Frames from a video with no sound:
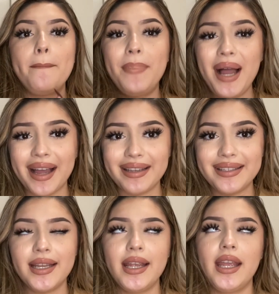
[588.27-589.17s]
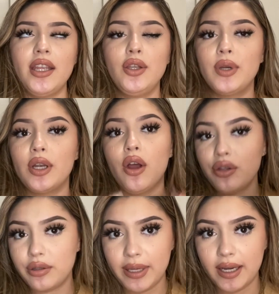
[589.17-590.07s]
But you could
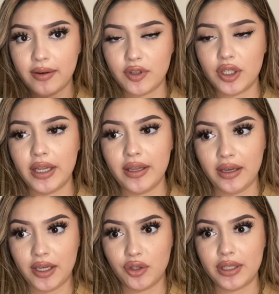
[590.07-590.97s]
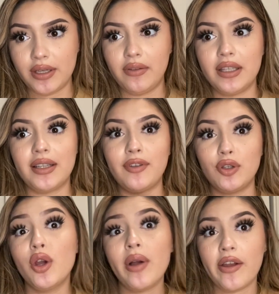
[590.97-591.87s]
also be in interest of this if you
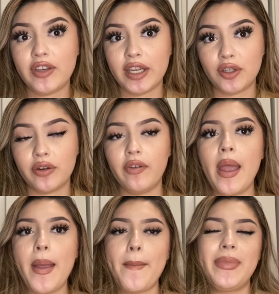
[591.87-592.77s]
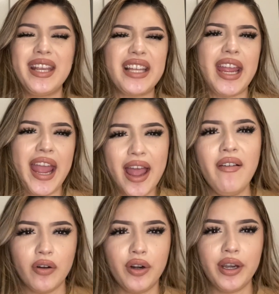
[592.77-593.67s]
don't have dandruff, because I have
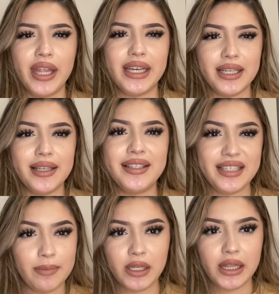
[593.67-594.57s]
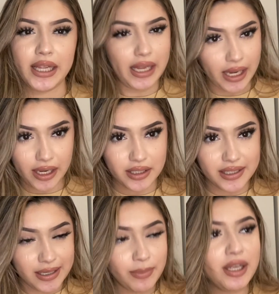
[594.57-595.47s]
heard that it does
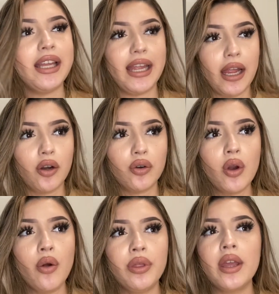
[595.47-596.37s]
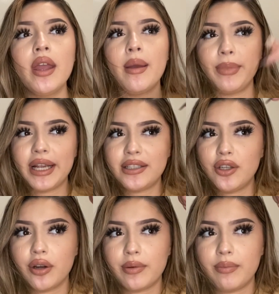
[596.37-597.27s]
stimulate hair growth, because
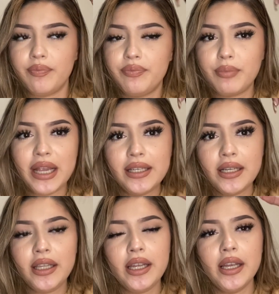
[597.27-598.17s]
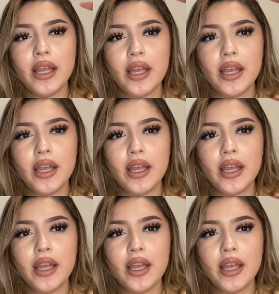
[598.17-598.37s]
you're basically